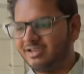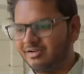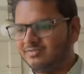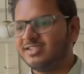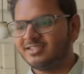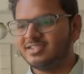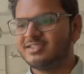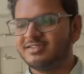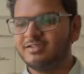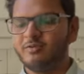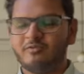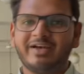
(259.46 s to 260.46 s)
love. This is
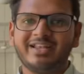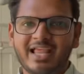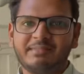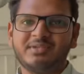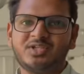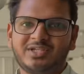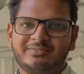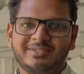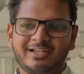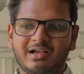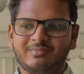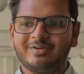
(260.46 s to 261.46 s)
the one lab in
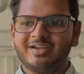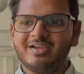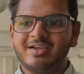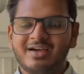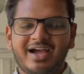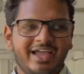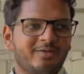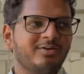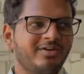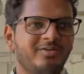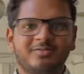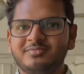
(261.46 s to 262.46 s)
GMC Nagpur I
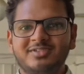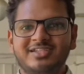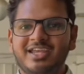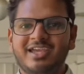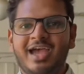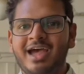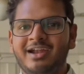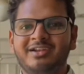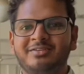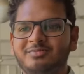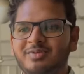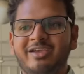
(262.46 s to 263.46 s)
could, you know, stay
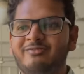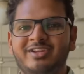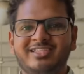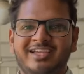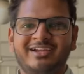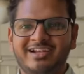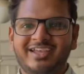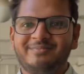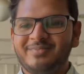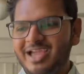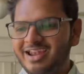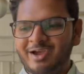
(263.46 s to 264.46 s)
at every single day,
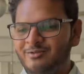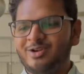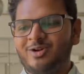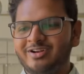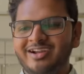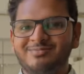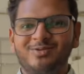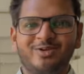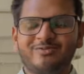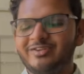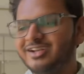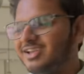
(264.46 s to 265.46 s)
and I would not get bored
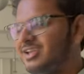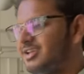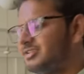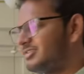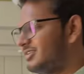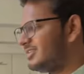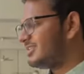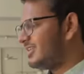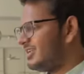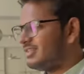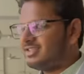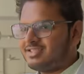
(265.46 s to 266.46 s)
of it. So as you can
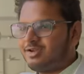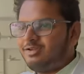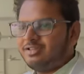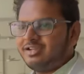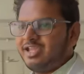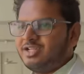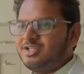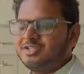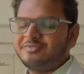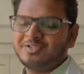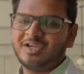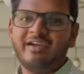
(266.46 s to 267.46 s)
see, these are all the
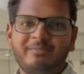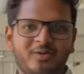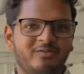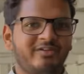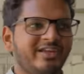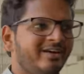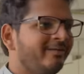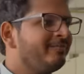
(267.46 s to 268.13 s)
reagents which are kept over here,